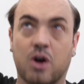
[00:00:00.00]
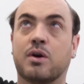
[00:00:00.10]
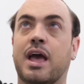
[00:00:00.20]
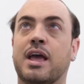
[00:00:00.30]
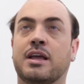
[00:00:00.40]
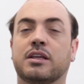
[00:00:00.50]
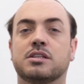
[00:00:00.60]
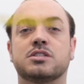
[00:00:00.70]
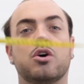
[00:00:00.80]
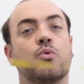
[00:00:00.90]
Okay,
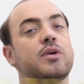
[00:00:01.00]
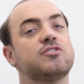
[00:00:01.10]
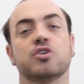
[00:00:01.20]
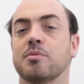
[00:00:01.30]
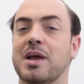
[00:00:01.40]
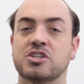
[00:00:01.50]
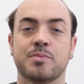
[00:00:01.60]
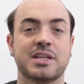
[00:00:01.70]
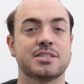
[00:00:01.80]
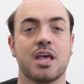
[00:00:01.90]
so we've done our
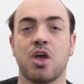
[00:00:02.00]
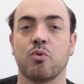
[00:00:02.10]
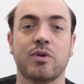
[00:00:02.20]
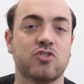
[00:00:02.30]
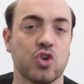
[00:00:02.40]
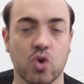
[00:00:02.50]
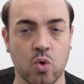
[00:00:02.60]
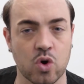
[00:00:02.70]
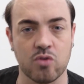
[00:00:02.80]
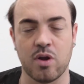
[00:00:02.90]
measurements. We've done our
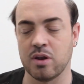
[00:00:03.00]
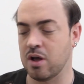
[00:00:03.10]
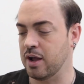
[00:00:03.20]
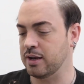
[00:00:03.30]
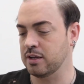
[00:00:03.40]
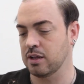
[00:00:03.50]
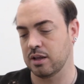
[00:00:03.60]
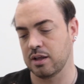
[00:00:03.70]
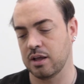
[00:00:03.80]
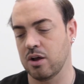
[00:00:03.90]
order online.
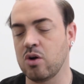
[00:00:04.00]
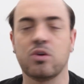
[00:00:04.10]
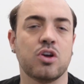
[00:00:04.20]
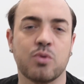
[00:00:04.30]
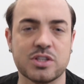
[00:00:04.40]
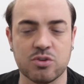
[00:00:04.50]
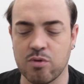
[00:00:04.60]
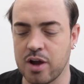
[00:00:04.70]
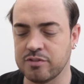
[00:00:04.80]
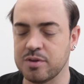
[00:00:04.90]
Oh, look what's
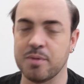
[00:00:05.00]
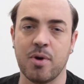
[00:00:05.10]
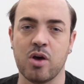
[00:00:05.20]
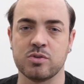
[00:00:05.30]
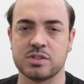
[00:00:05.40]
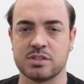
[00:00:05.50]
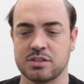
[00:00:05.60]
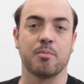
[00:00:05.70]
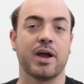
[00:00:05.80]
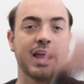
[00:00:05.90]
arrived in the post.
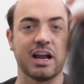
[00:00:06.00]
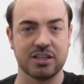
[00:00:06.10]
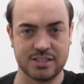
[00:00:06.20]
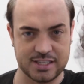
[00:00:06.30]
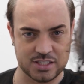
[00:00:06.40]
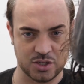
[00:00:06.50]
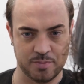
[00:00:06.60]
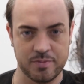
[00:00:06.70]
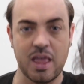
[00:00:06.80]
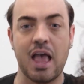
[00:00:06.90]
My hair
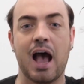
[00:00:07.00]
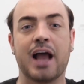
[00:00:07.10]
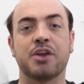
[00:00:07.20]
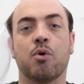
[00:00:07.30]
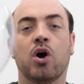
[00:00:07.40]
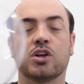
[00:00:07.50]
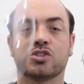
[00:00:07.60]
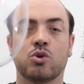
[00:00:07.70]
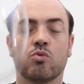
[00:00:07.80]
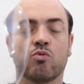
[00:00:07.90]
system. And you
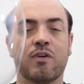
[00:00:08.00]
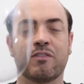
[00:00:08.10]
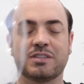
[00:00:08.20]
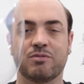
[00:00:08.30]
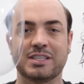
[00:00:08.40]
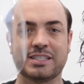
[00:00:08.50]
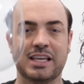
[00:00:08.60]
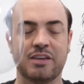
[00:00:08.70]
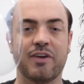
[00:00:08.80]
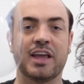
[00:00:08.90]
also re
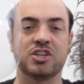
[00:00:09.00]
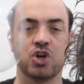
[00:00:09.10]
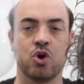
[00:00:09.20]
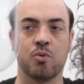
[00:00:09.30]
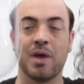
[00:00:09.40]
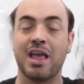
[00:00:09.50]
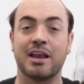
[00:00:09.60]
receive a dome.